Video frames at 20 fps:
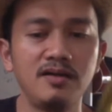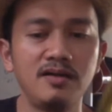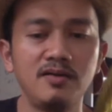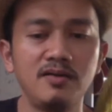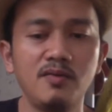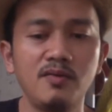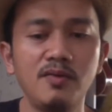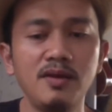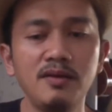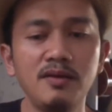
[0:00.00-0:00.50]

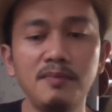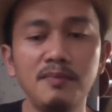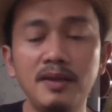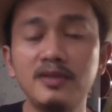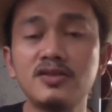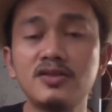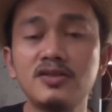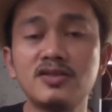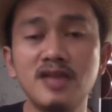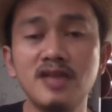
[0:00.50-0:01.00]
Well, by
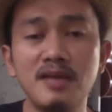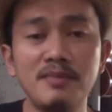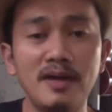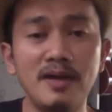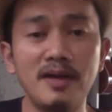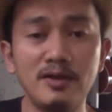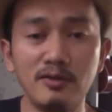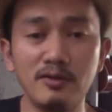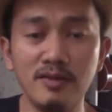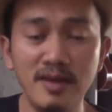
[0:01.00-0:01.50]
this time
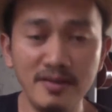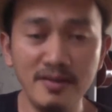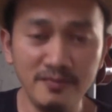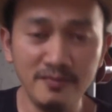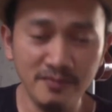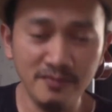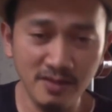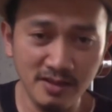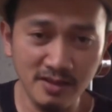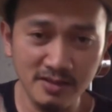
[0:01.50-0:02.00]
I don't
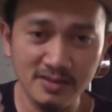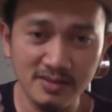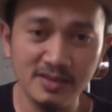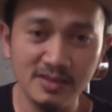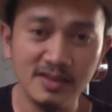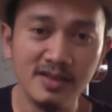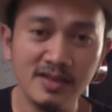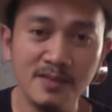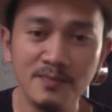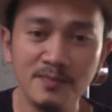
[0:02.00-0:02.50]
have a
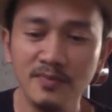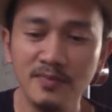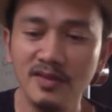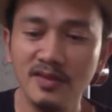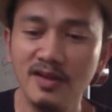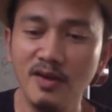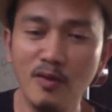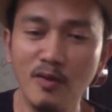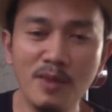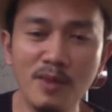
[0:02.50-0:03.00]

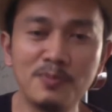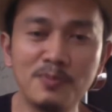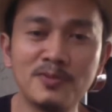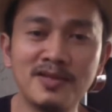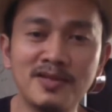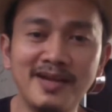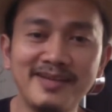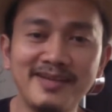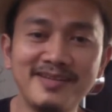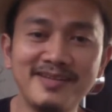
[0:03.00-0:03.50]

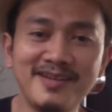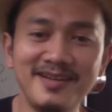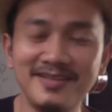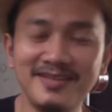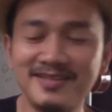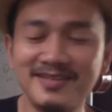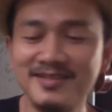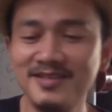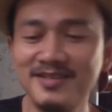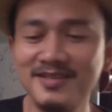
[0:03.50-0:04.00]
website
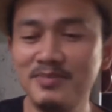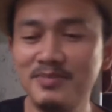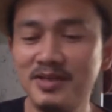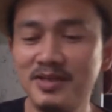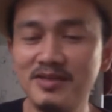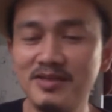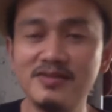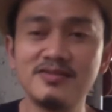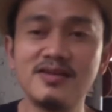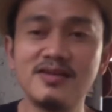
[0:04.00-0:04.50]
yet
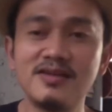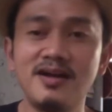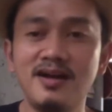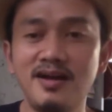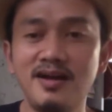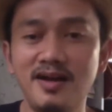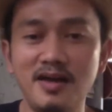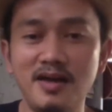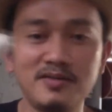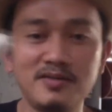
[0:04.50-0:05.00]
because
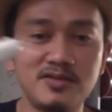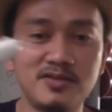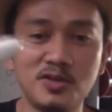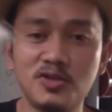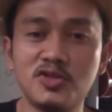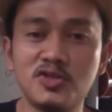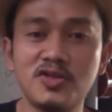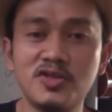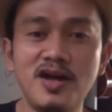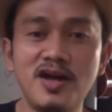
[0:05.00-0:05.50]
I
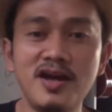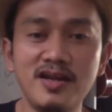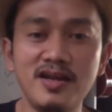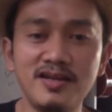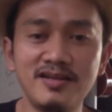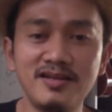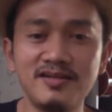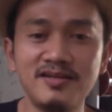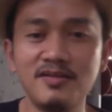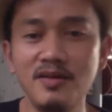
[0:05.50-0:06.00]
just
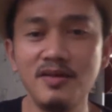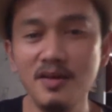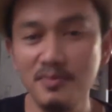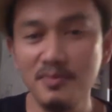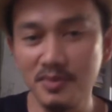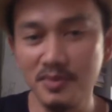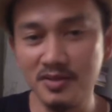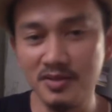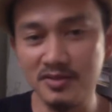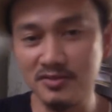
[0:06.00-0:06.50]
started
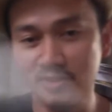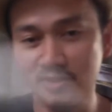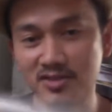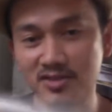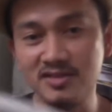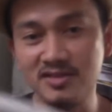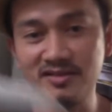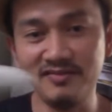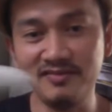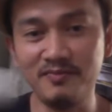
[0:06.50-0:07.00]
because this
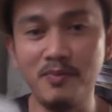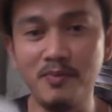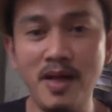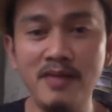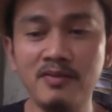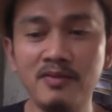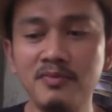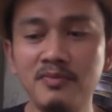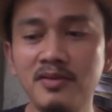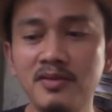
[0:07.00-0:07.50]
is a
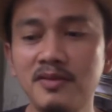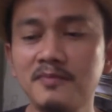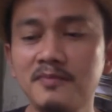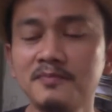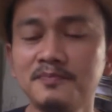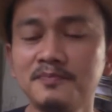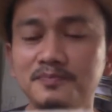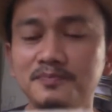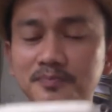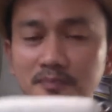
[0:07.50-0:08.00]
pandemic.
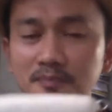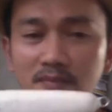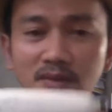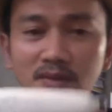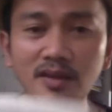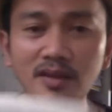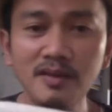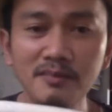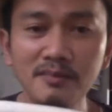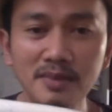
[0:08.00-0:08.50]

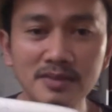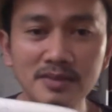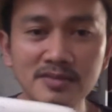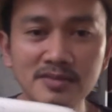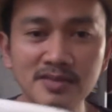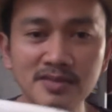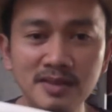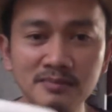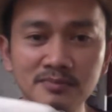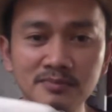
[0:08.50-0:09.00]
But
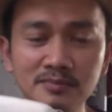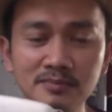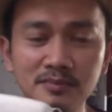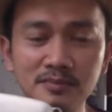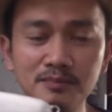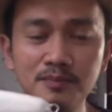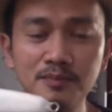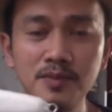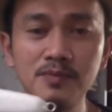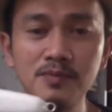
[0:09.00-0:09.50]
some
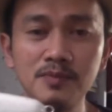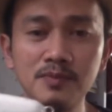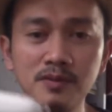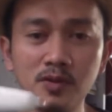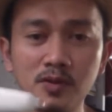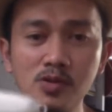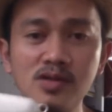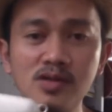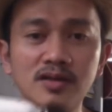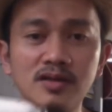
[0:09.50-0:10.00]
people
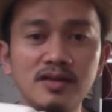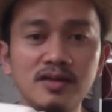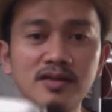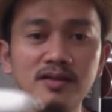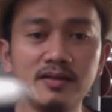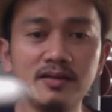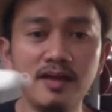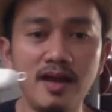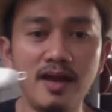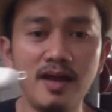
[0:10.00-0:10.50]

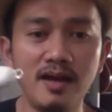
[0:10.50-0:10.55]
locally